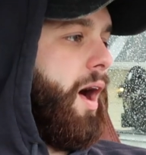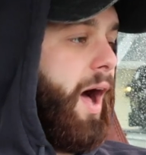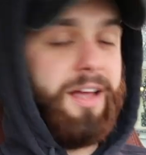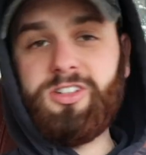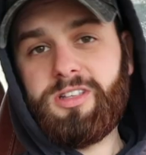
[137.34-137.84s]

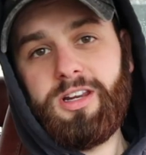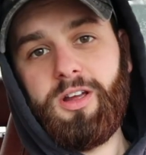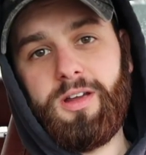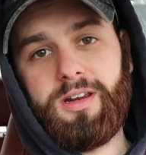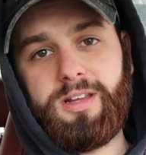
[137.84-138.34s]
I just need to
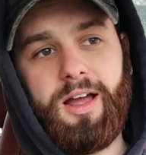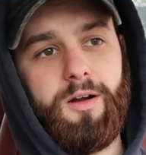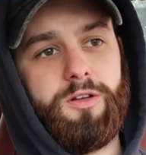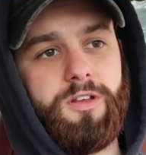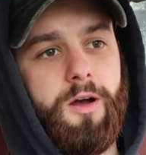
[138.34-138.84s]
go get a
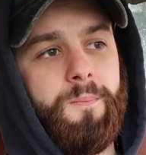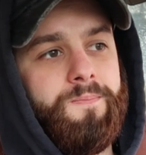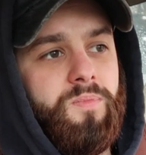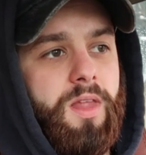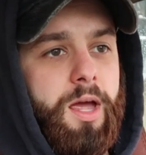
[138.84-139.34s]
tire. So
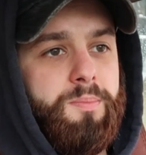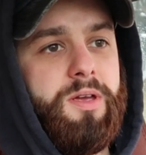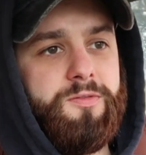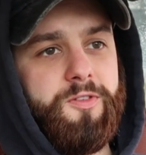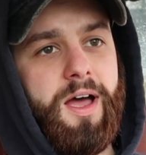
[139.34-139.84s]
I've
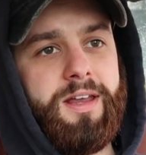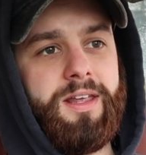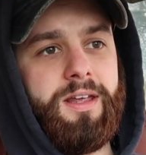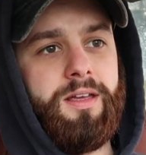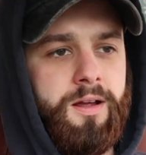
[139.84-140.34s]
been
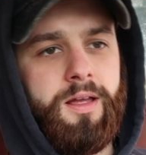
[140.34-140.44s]
fighting